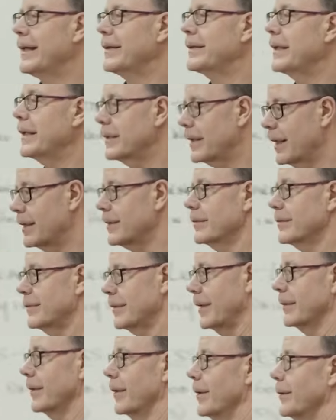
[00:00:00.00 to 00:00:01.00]
They cut his
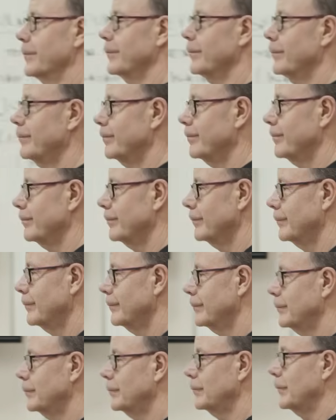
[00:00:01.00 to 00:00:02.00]
tongue off.
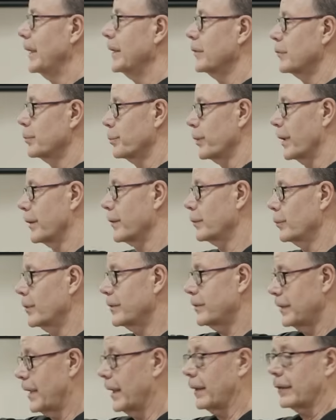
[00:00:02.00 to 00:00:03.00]
His brother
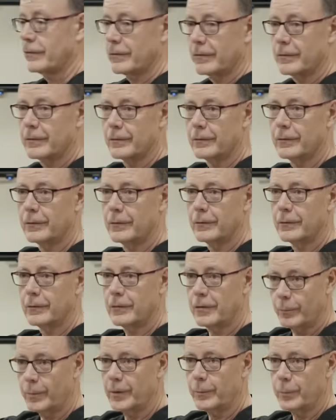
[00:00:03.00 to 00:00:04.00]
was next
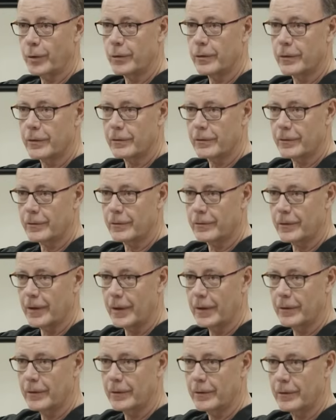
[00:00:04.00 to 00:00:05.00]
to be burned at the
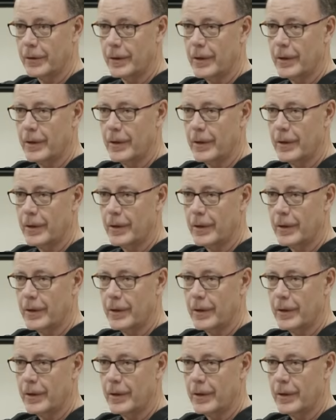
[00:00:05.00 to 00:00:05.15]
stake.